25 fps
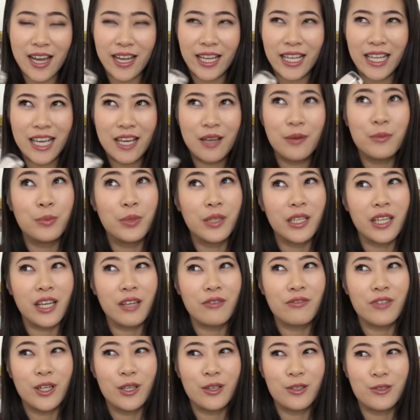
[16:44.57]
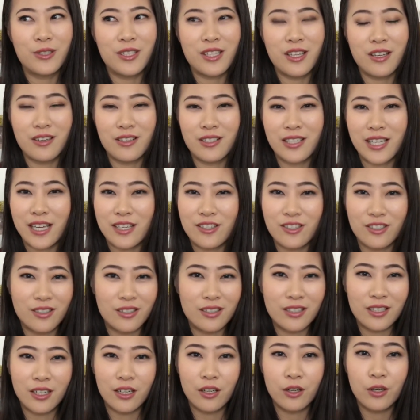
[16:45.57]
I can't believe all those years I
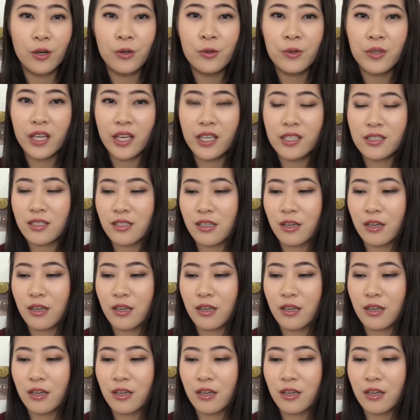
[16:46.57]
just didn't own it.